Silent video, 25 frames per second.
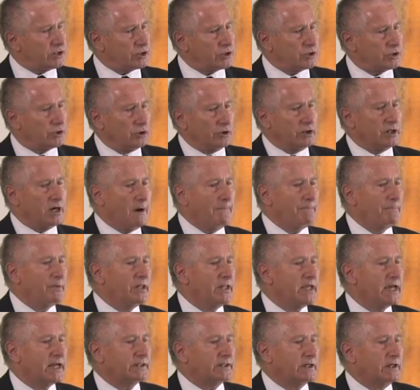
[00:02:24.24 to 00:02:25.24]
stood up
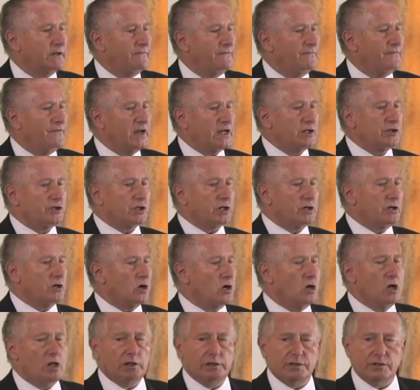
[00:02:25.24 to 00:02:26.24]
in that convention
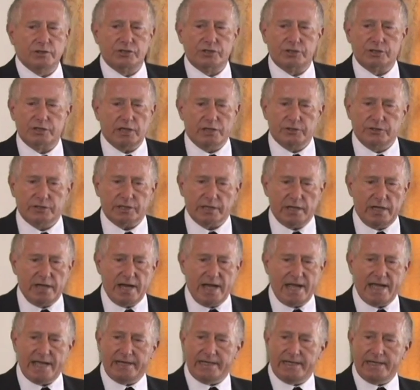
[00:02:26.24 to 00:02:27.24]
hall in
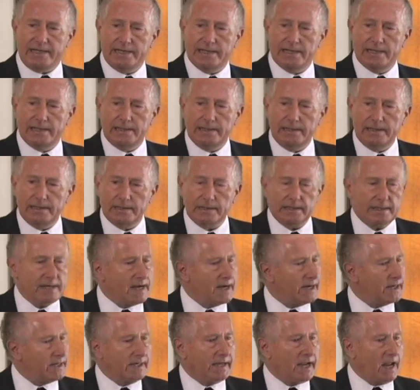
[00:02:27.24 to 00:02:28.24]
Cincinnati, and
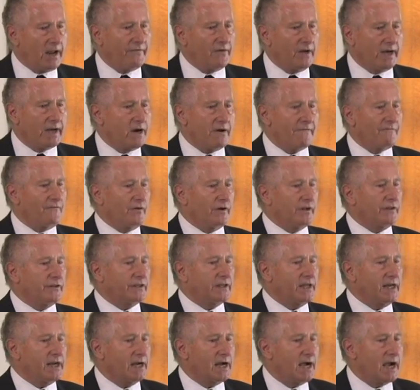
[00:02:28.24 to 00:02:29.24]
I gave it
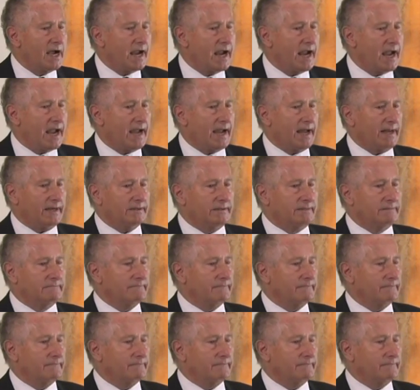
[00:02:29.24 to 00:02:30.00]
everything I had.